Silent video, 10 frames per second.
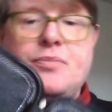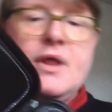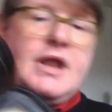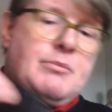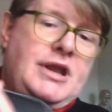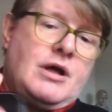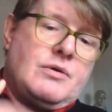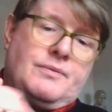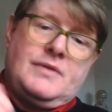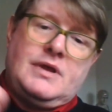Let me
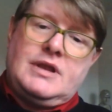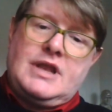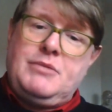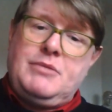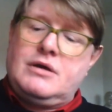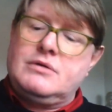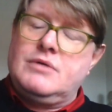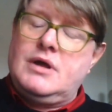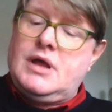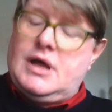know. let me
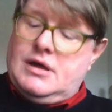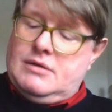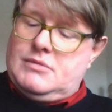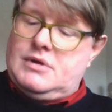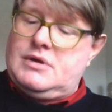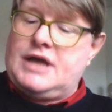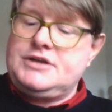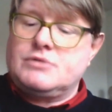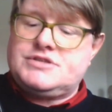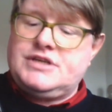know. I
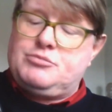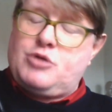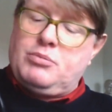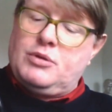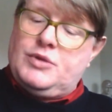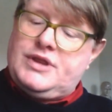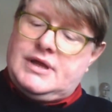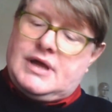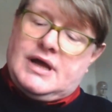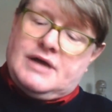don't see a problem with
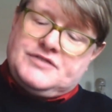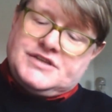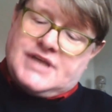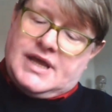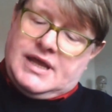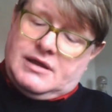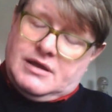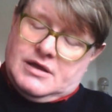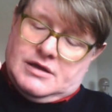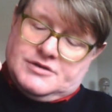it, I have to say.
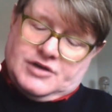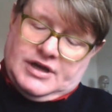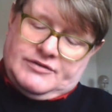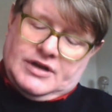It's got even a